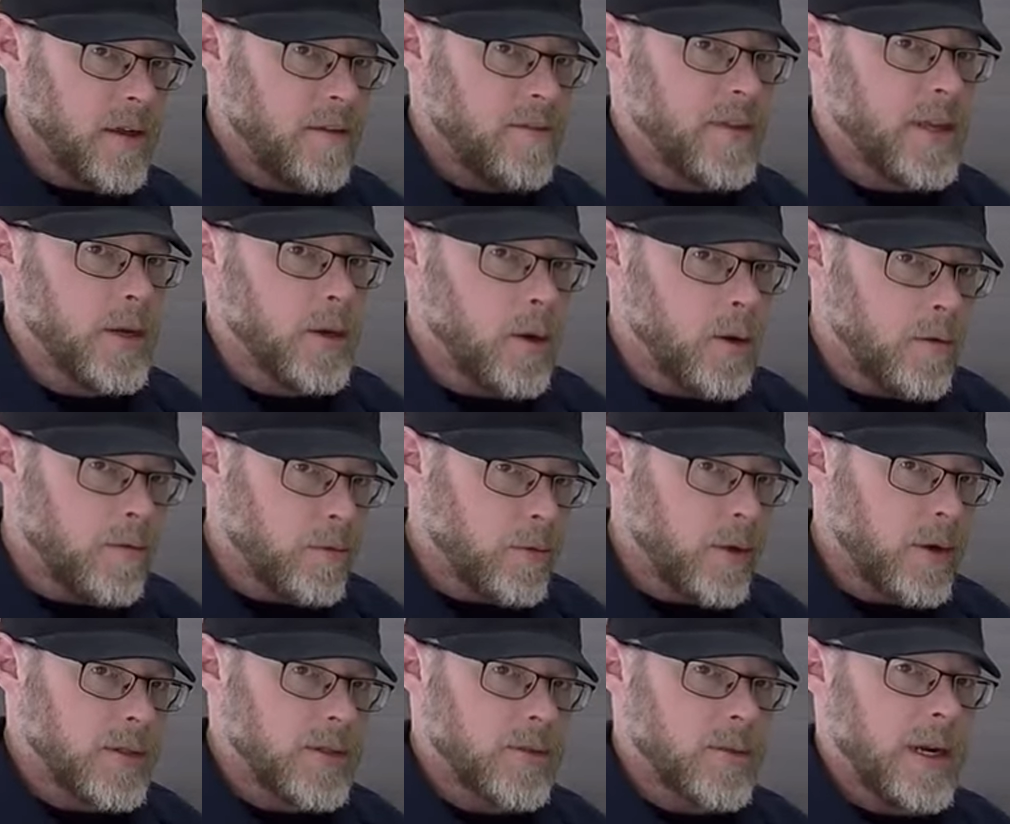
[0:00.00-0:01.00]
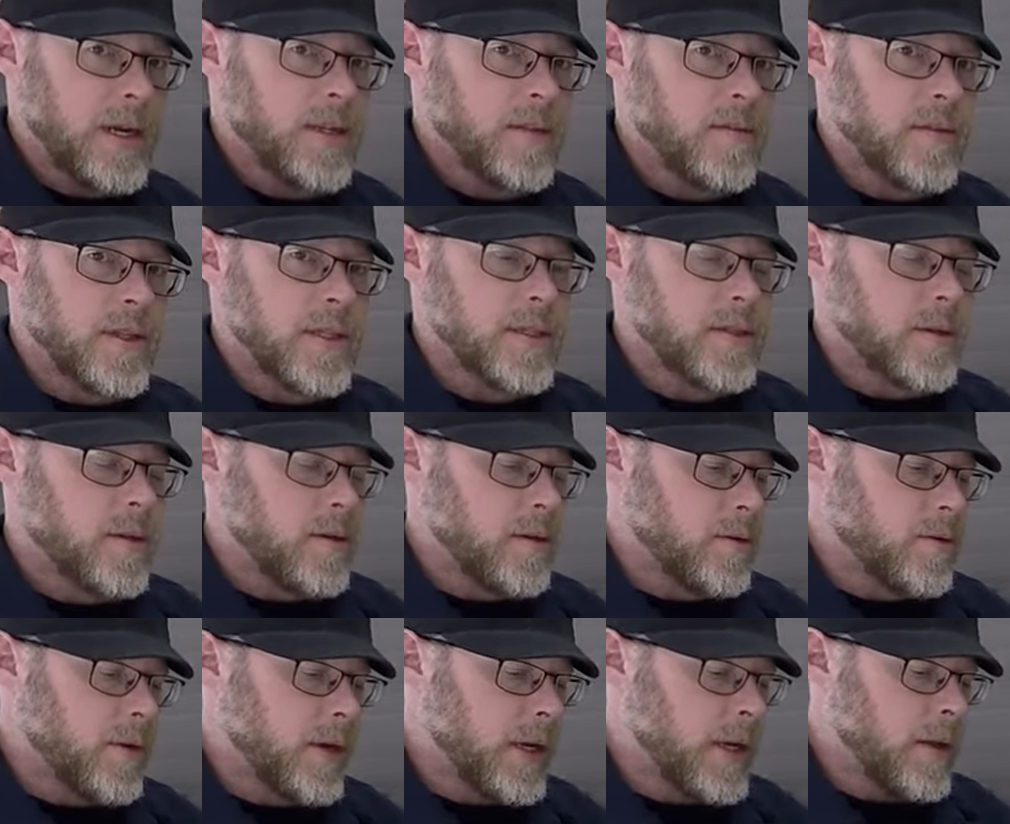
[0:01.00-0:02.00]
of the overall strength of this
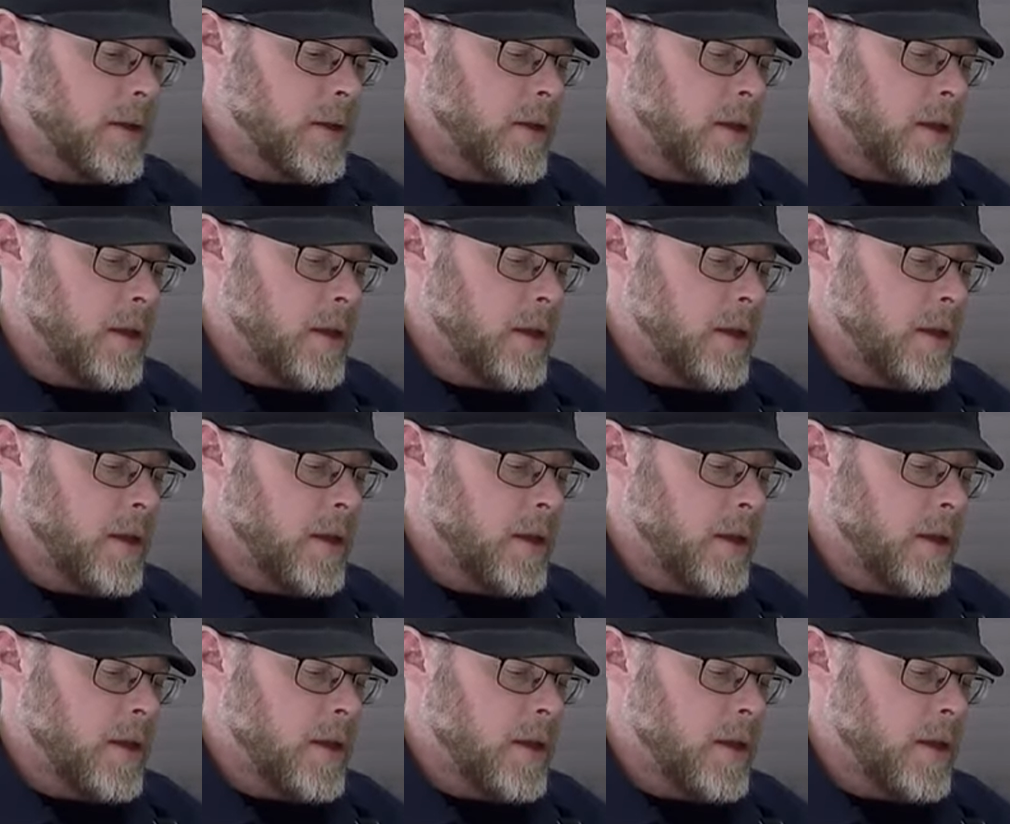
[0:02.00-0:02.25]
concrete.